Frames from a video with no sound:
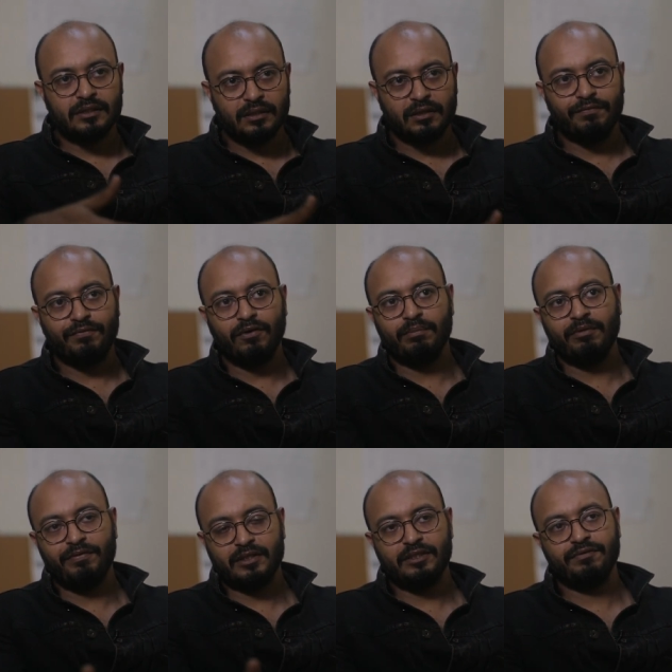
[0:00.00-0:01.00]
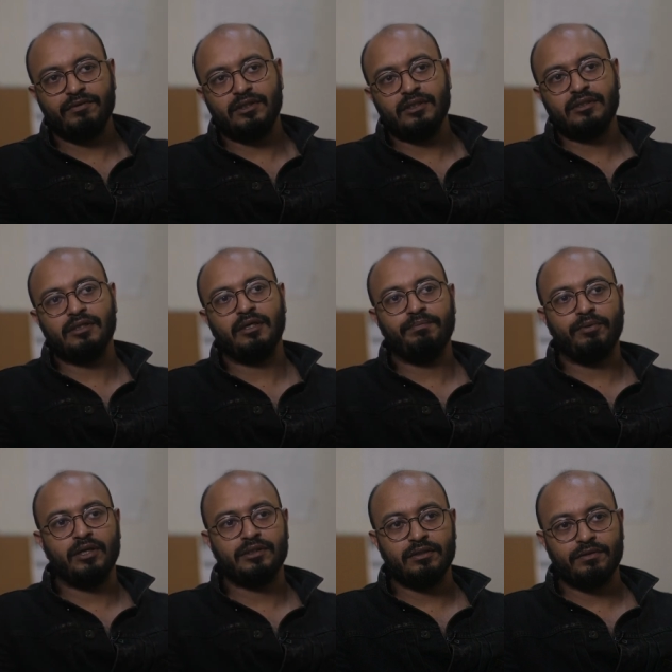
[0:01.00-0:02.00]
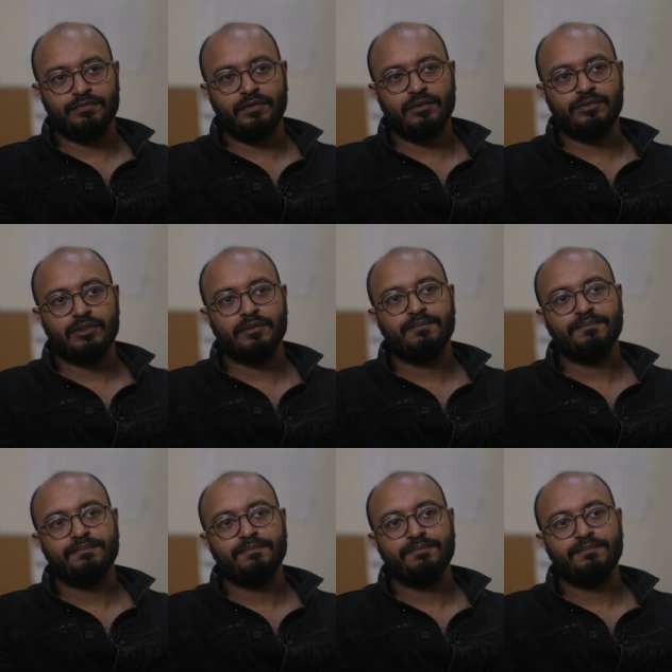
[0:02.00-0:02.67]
in the form of activities and policy reforms.